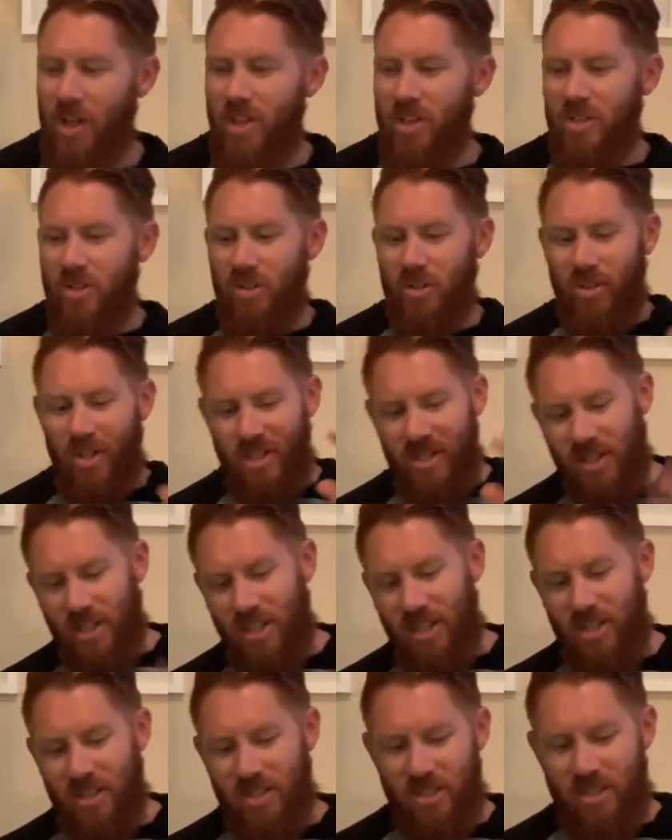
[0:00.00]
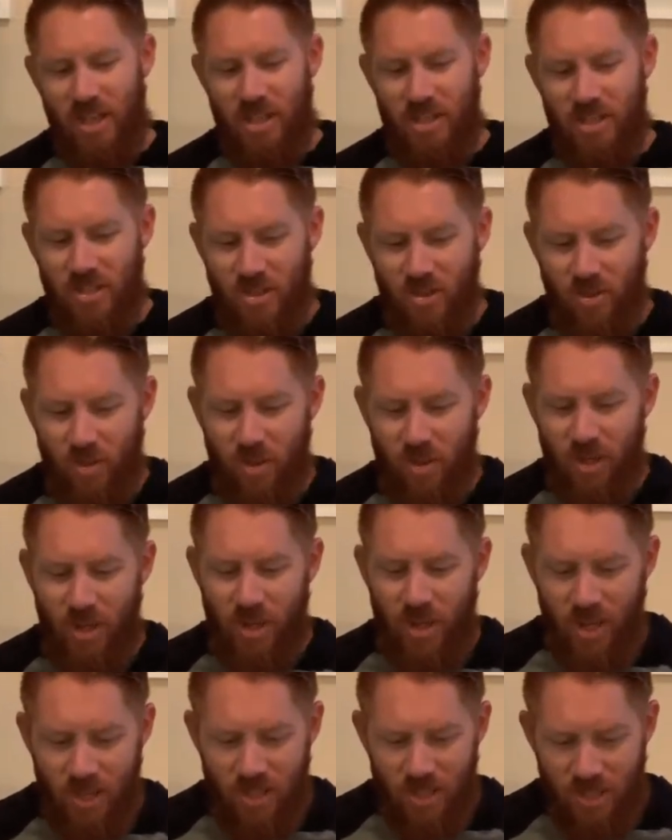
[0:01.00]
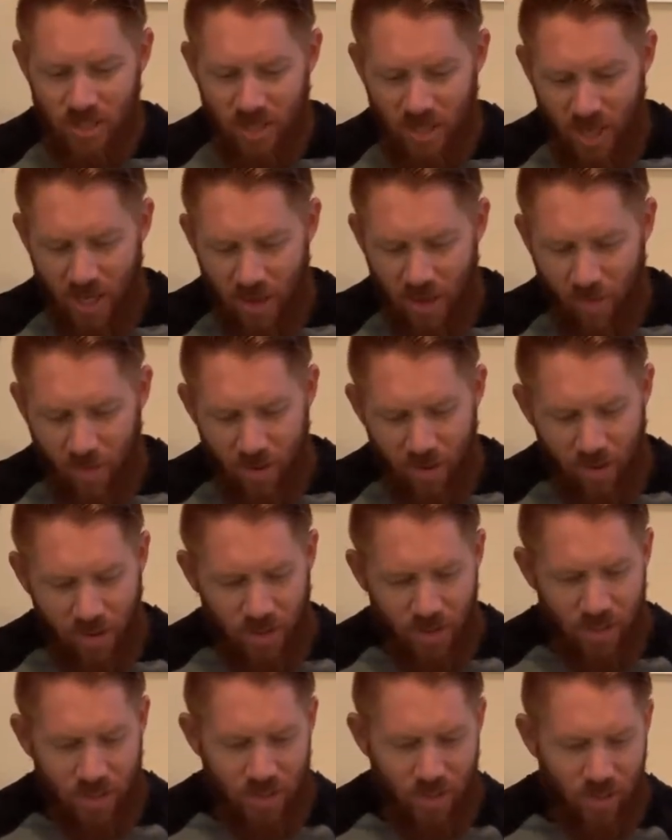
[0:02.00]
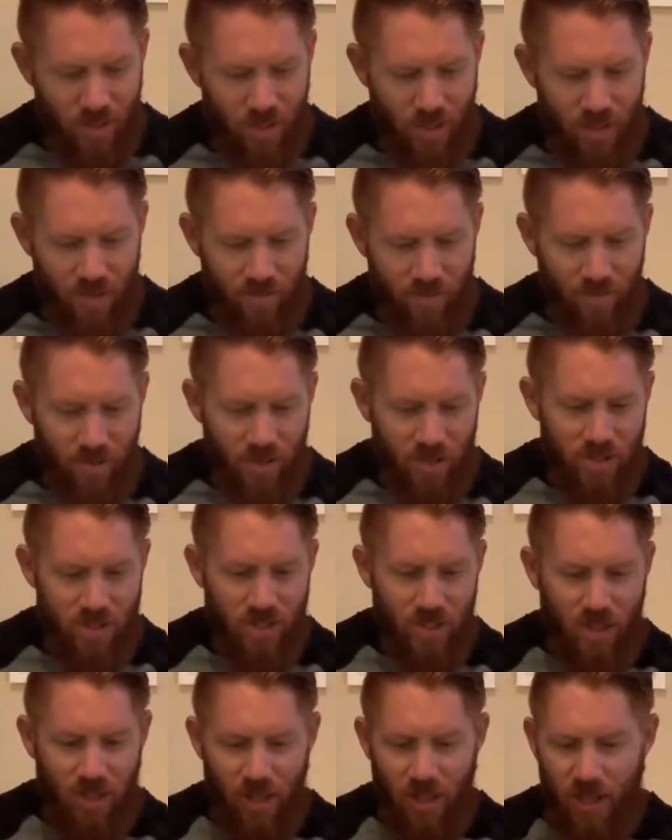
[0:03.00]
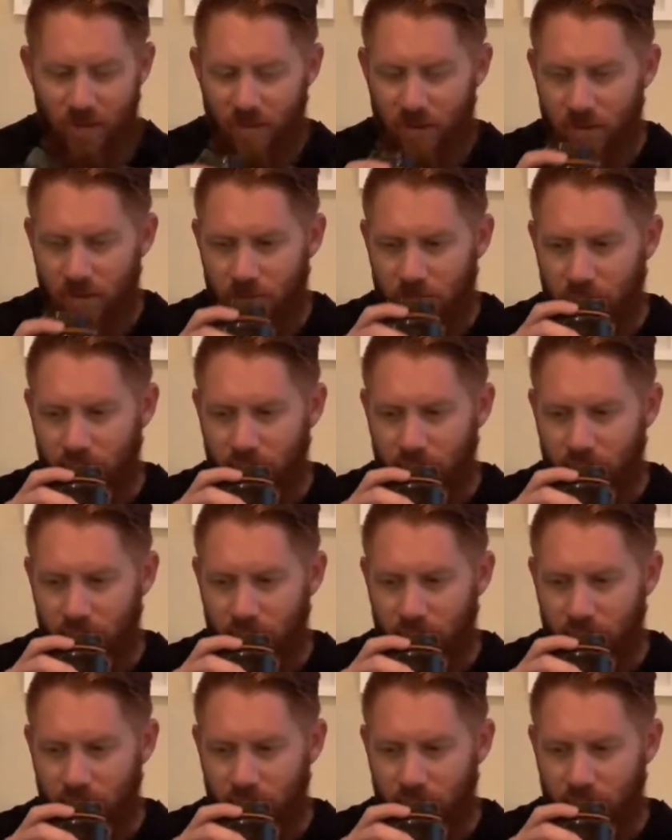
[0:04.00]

So let's get into that story today. We are going to start in verse 11.